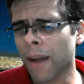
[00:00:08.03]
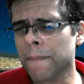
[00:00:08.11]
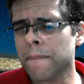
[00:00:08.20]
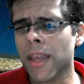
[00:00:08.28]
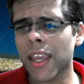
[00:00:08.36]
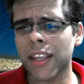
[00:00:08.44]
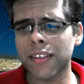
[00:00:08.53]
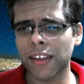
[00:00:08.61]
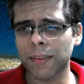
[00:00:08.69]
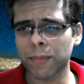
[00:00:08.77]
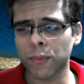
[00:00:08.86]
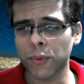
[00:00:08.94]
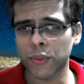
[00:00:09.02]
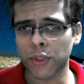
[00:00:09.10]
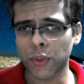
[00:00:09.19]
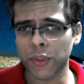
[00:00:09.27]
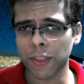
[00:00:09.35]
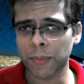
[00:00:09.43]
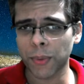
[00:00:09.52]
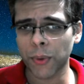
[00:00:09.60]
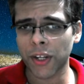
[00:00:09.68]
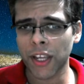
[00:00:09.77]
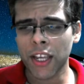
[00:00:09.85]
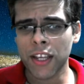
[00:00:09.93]
amazing moves over the
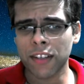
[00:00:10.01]
board,